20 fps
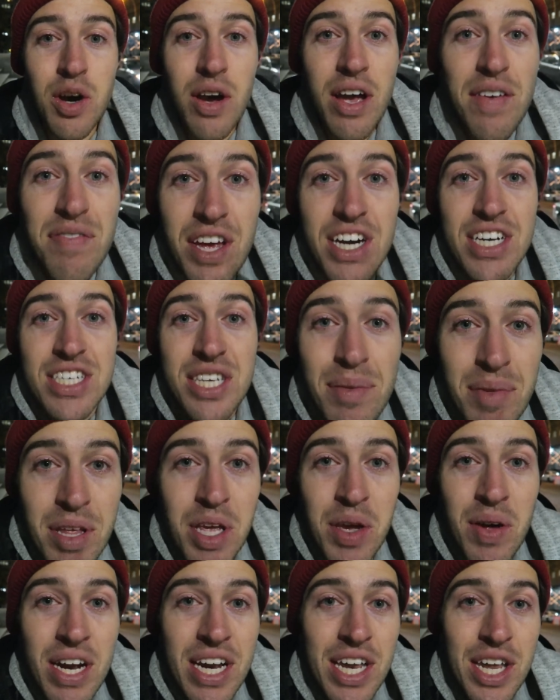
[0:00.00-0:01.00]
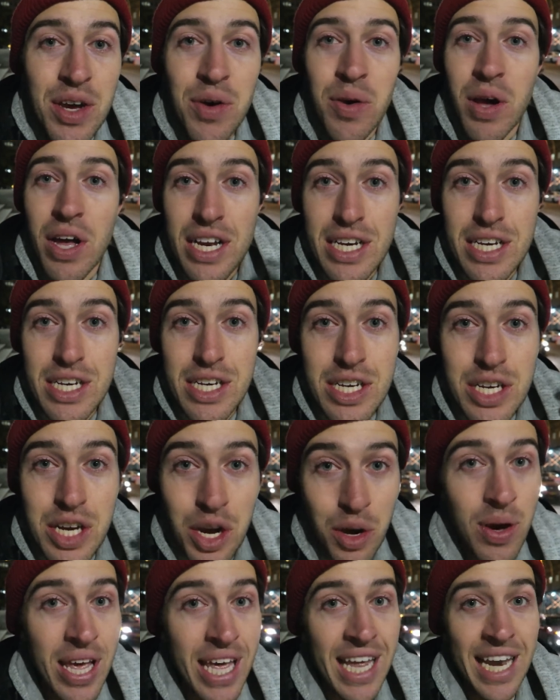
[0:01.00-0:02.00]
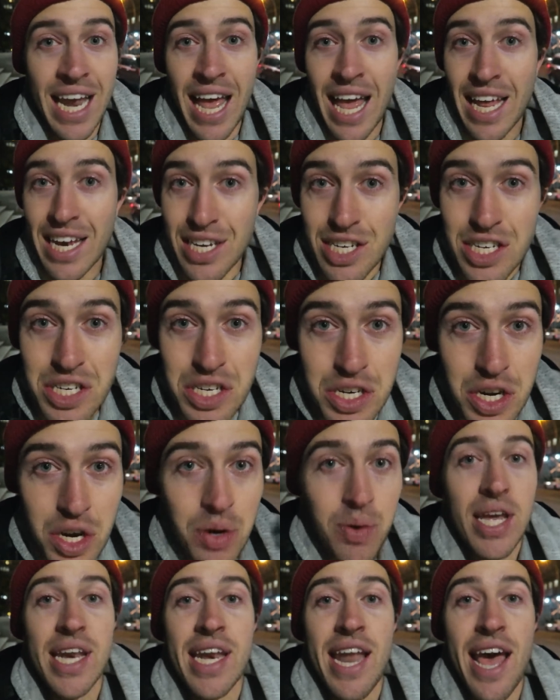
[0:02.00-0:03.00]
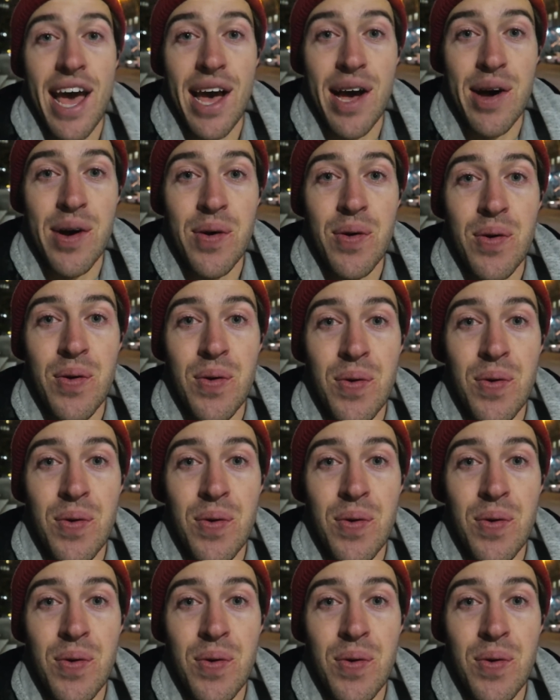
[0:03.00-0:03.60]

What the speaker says: So if there's something you want to do it and do it now.